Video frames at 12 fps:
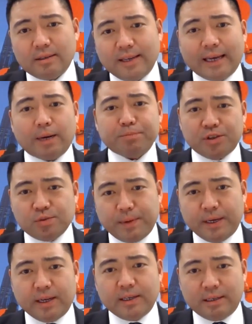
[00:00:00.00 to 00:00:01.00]
get up to
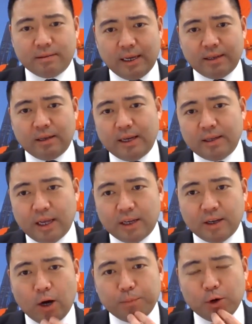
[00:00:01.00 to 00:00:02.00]
speed
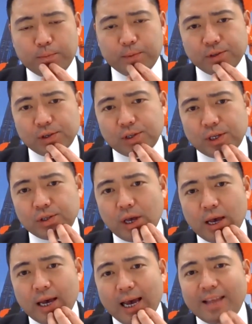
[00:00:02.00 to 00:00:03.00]
and help your businesses?
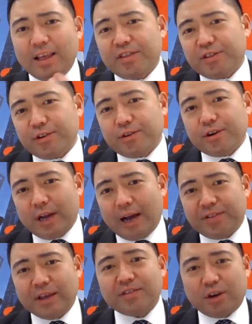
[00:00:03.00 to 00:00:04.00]
And then third, I
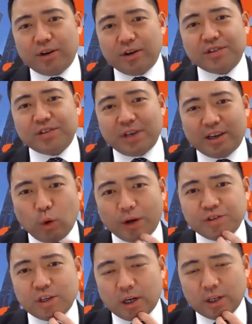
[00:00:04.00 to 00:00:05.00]
think there is a
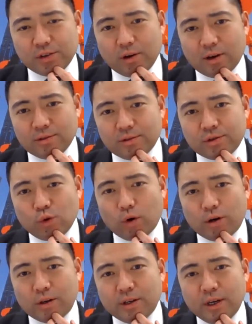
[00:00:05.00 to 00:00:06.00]
question on
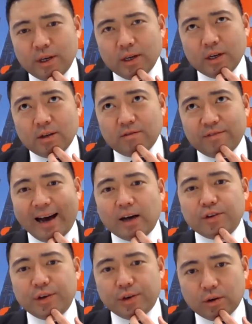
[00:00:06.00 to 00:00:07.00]
stored
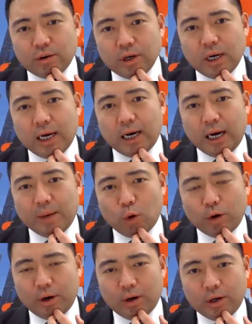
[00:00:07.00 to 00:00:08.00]
value
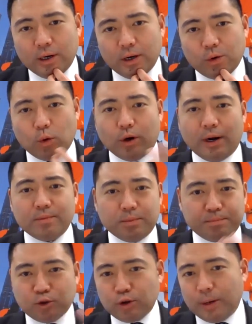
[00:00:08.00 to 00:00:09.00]
or
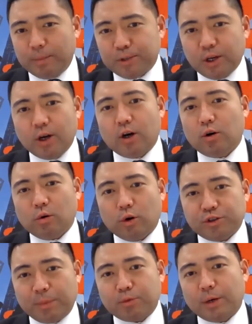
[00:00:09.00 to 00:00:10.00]
crypto, or
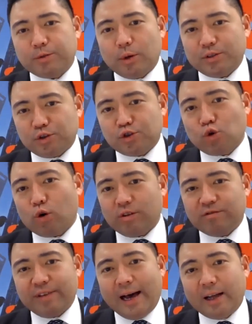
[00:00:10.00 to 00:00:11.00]
some crypto as a store
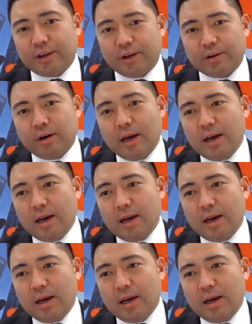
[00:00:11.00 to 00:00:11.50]
of value.